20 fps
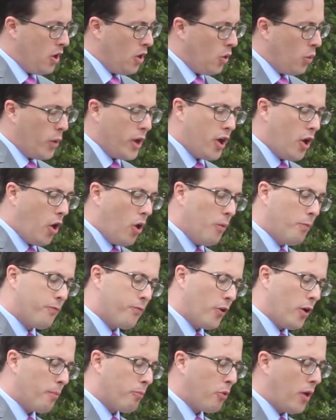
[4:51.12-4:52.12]
We hope
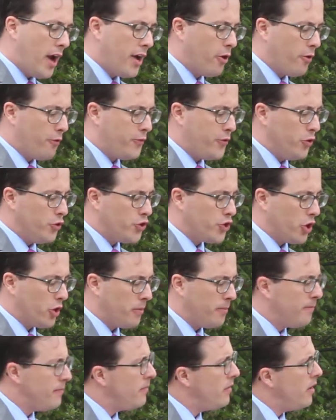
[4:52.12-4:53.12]
for a brighter
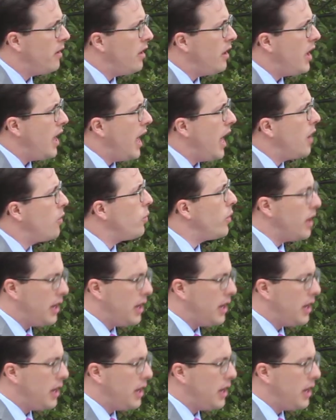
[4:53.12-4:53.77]
future, and